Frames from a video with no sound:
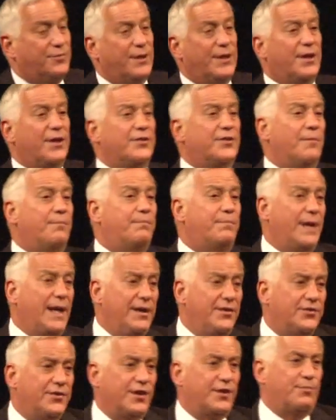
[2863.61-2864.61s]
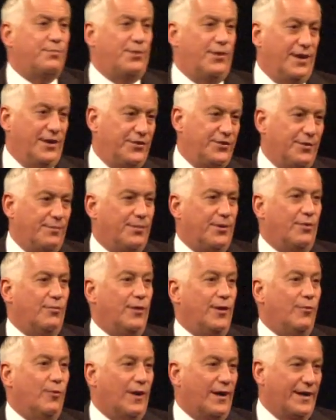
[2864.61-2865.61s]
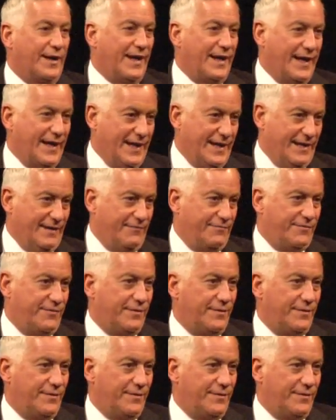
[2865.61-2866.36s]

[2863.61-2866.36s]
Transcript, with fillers: but there's a basic principle we want to have,